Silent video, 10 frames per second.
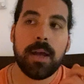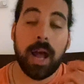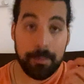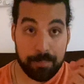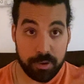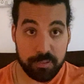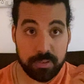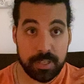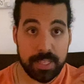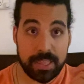I
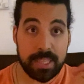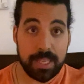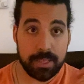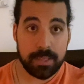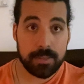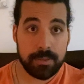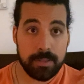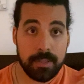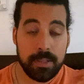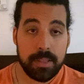personally think
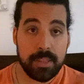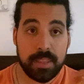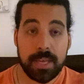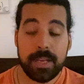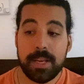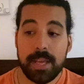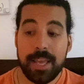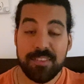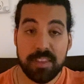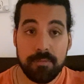that
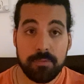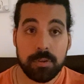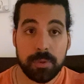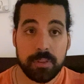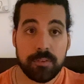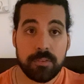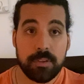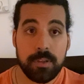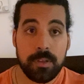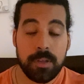his influence
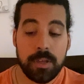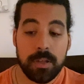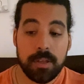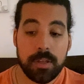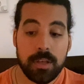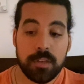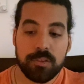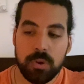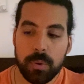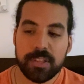is
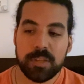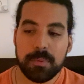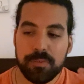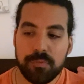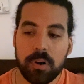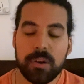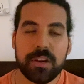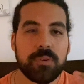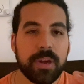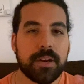going to be far
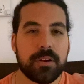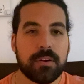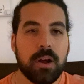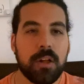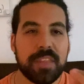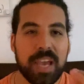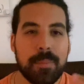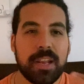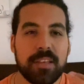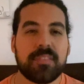greater on the
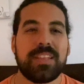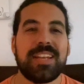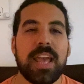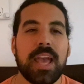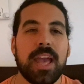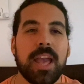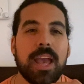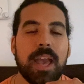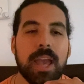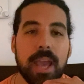MLS than
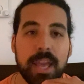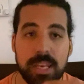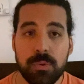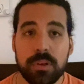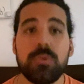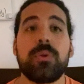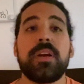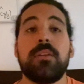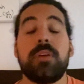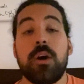anyone who
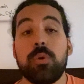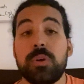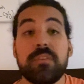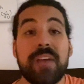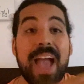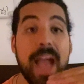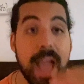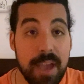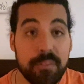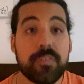could who could have
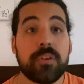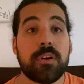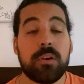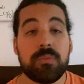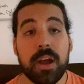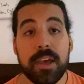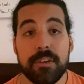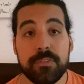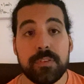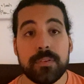ever
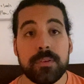arrived